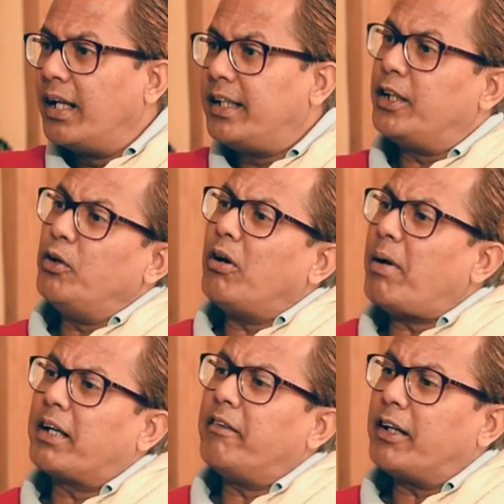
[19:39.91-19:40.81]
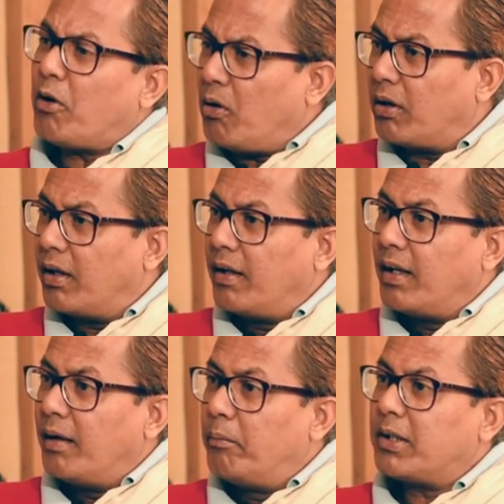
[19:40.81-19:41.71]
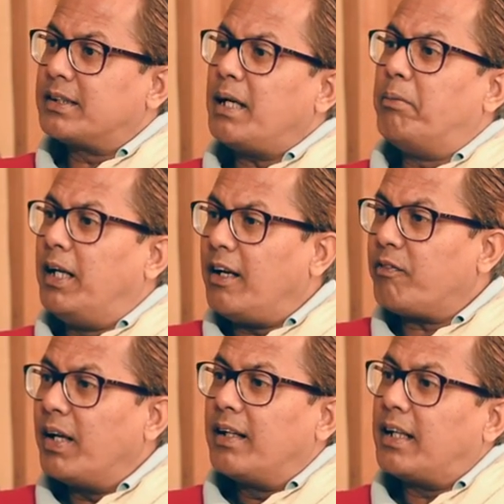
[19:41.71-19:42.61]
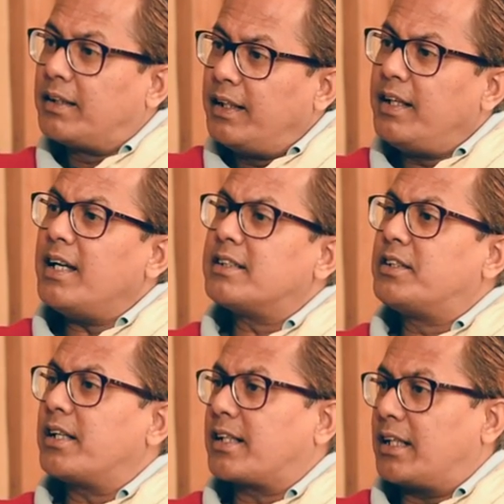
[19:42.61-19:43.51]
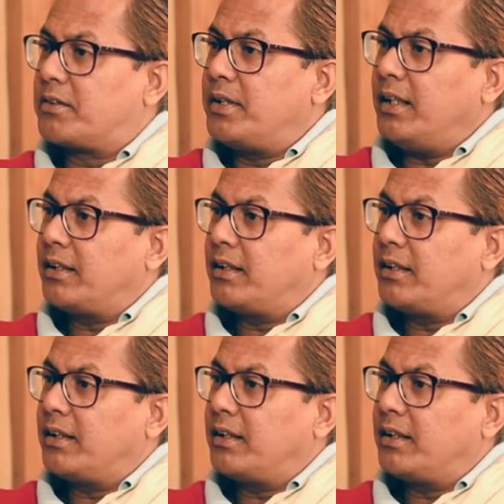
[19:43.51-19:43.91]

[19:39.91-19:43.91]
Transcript: They did not migrate at all because they believed that India is their country,